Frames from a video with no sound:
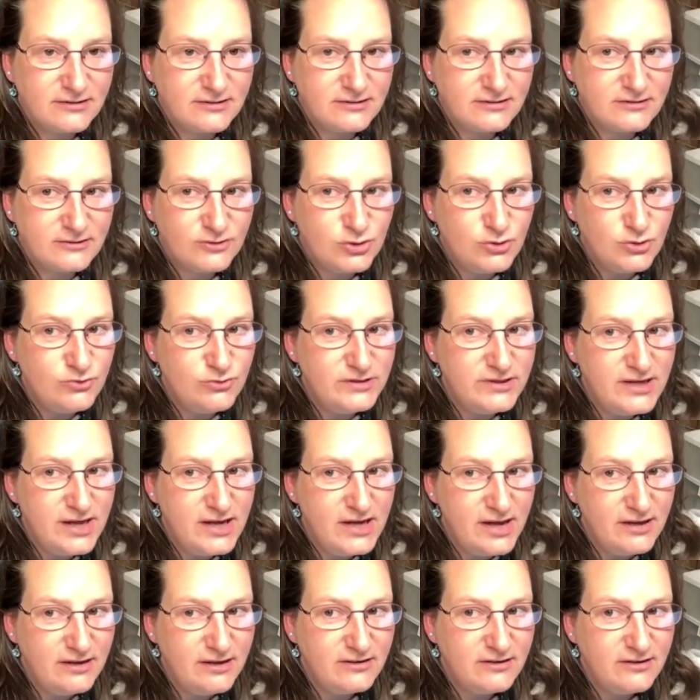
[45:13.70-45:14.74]

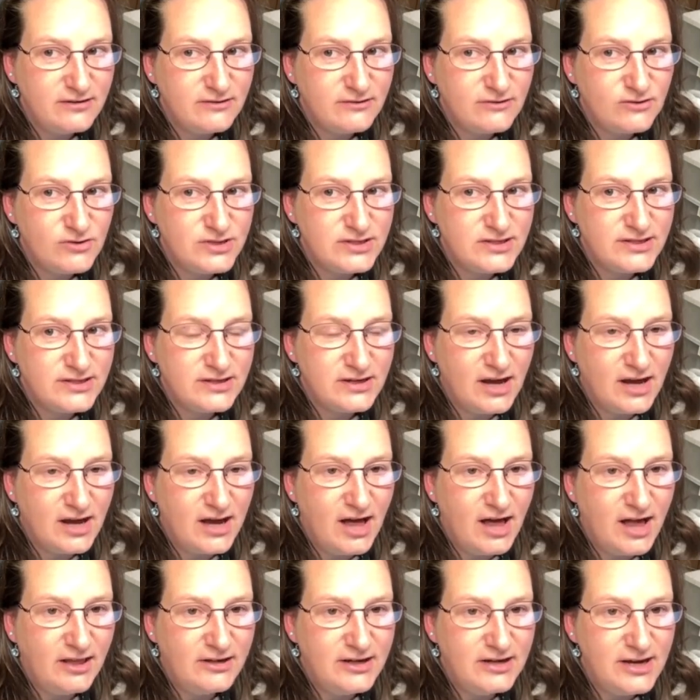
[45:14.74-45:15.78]
Tuesday. Is it a
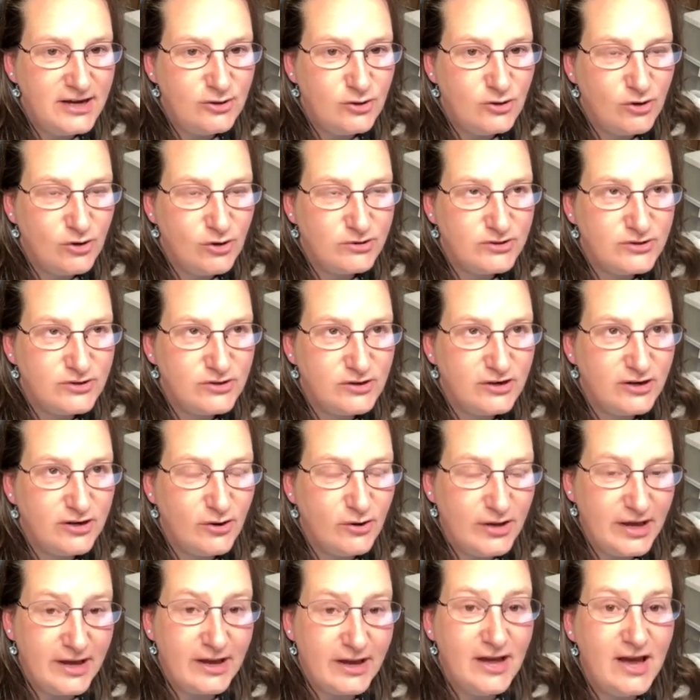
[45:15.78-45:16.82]
holiday? No, it's good.
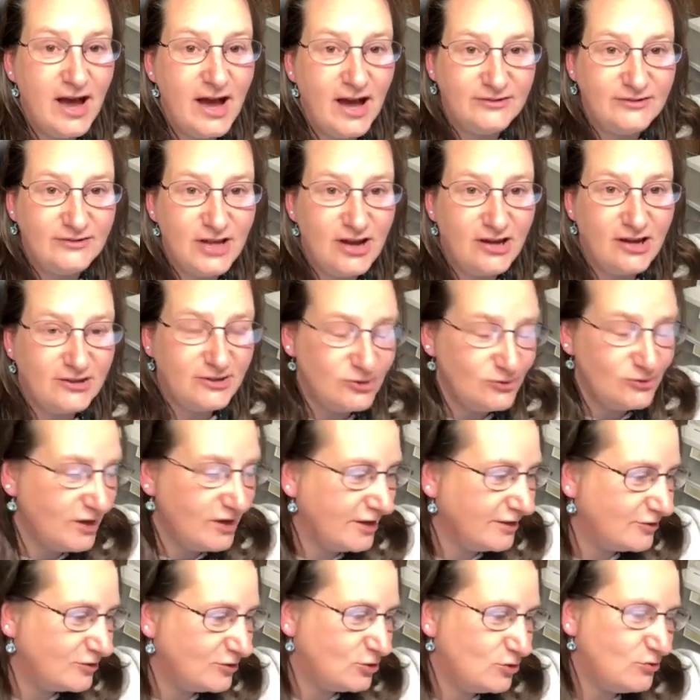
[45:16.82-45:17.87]
Okay, I'll talk to you
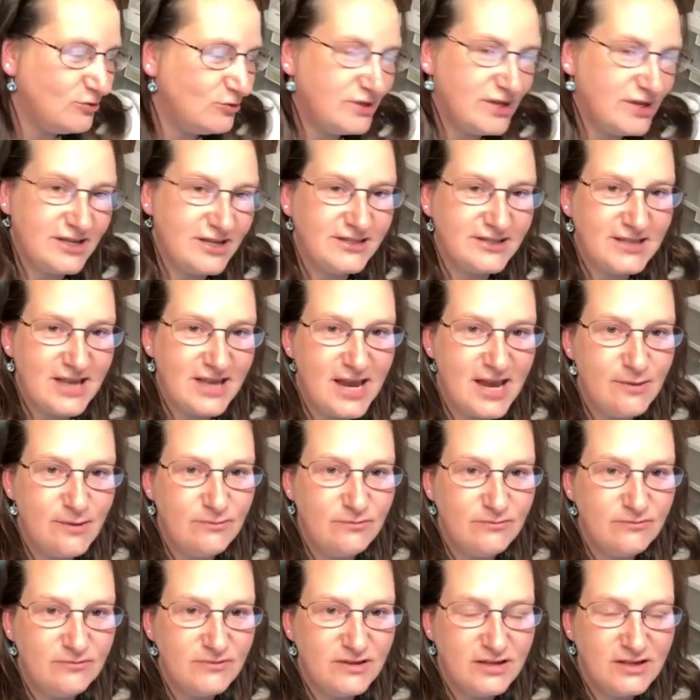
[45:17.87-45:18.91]
next Tuesday.
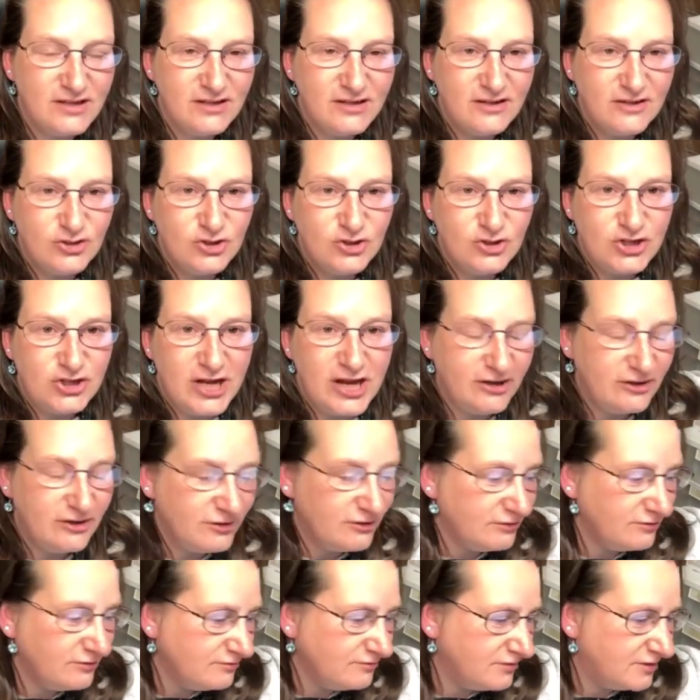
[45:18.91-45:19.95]
Same
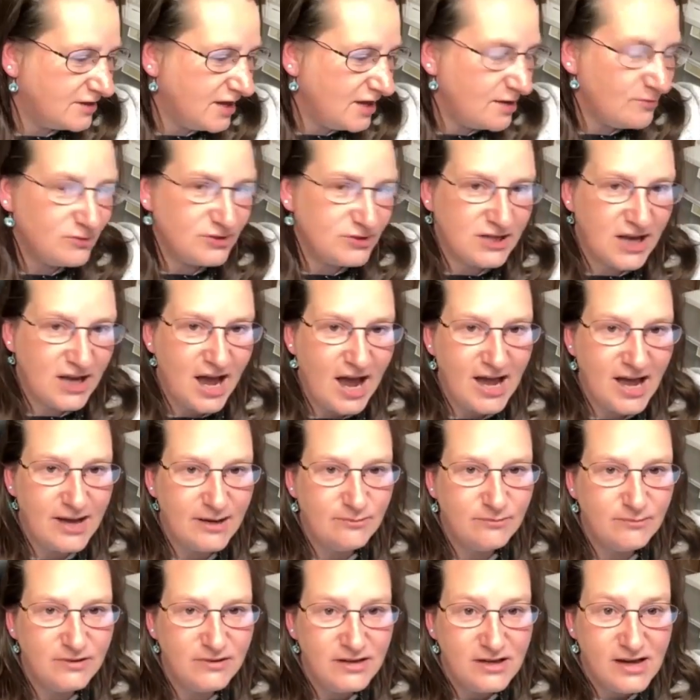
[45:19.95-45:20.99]
channel, same
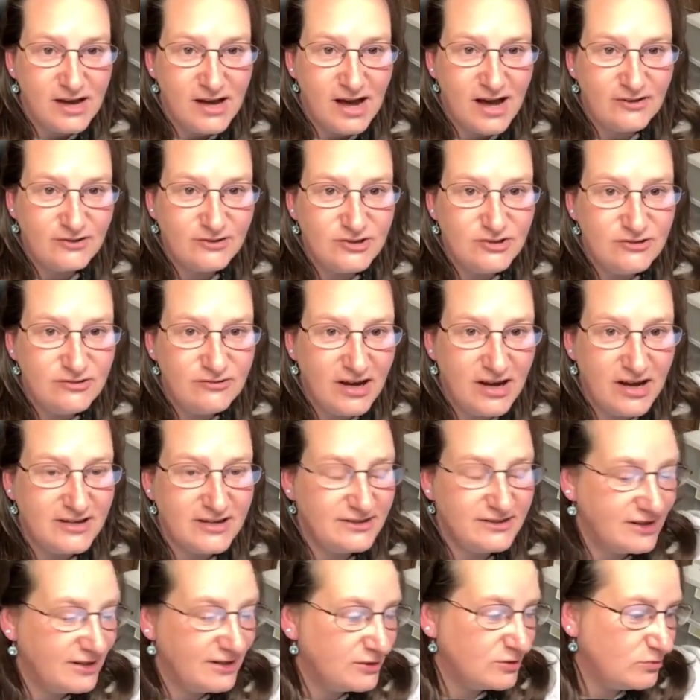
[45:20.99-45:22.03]
time. I'll see you
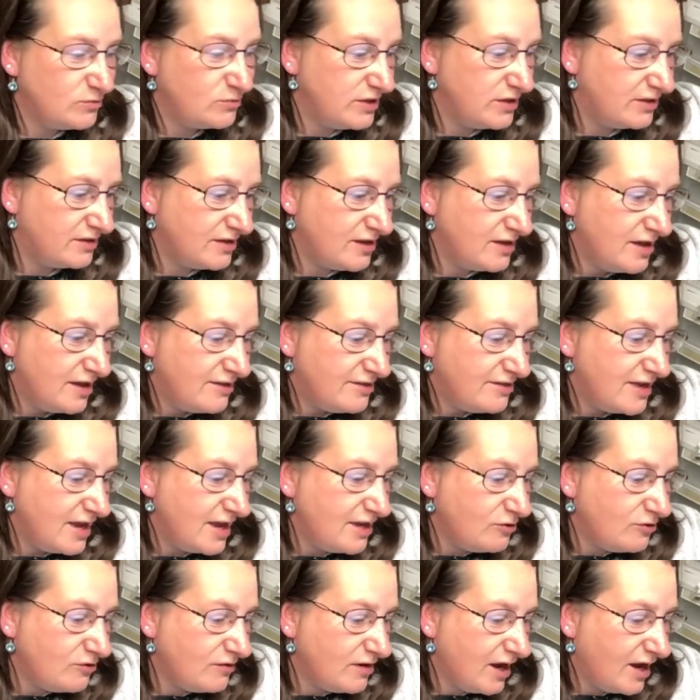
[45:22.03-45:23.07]
guys next week.
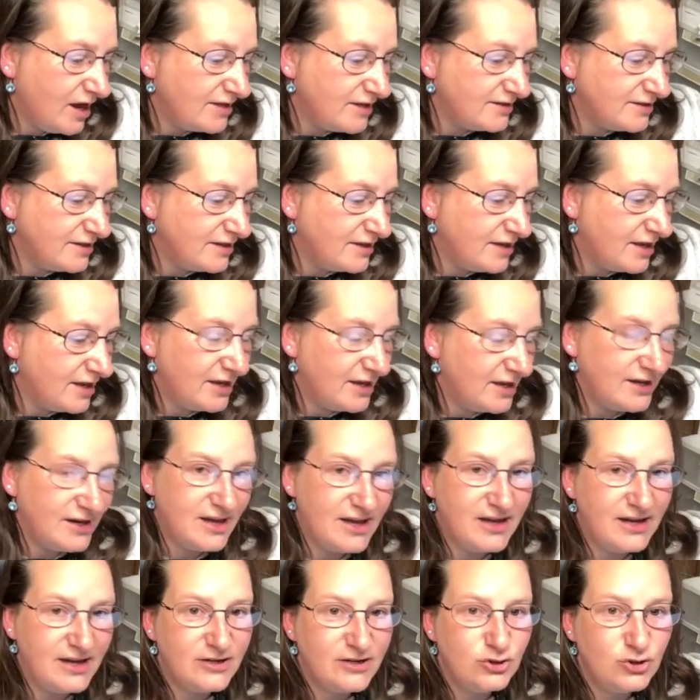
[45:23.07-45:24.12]
Thank you guys again
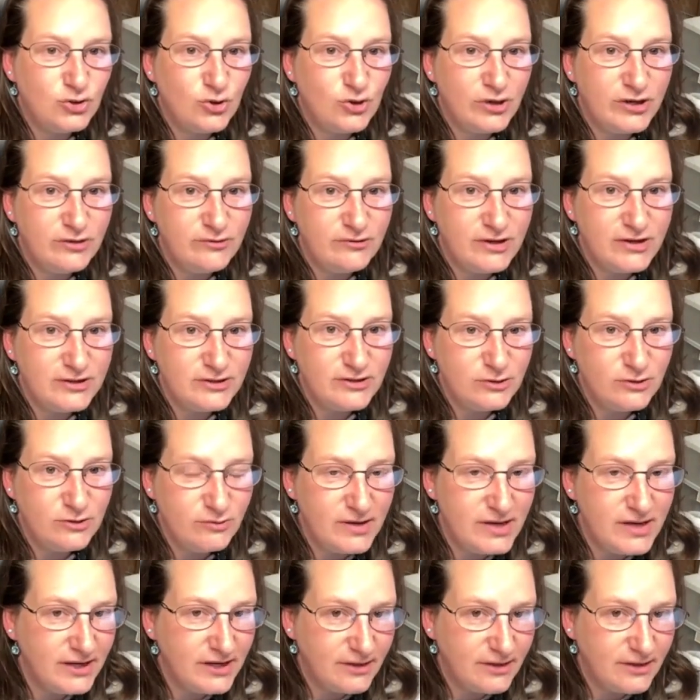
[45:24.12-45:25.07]
and enjoy the rest of your week.